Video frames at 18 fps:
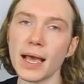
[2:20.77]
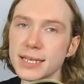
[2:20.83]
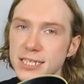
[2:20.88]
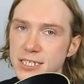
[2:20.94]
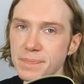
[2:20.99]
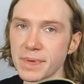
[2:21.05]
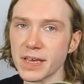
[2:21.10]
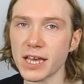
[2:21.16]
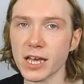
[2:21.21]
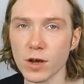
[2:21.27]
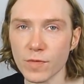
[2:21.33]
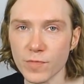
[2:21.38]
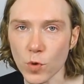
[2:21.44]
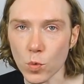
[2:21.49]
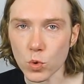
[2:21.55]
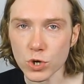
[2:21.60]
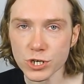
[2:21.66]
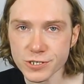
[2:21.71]
Speaking of
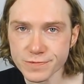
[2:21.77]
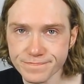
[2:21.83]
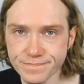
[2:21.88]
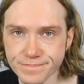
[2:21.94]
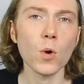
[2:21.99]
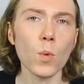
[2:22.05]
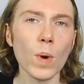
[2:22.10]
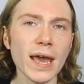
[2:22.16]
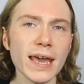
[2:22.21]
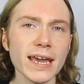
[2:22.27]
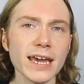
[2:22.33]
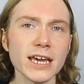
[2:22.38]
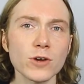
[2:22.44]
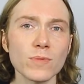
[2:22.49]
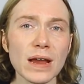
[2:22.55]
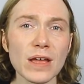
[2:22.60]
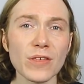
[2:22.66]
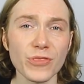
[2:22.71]
the wood, weighing
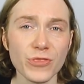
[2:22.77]
in around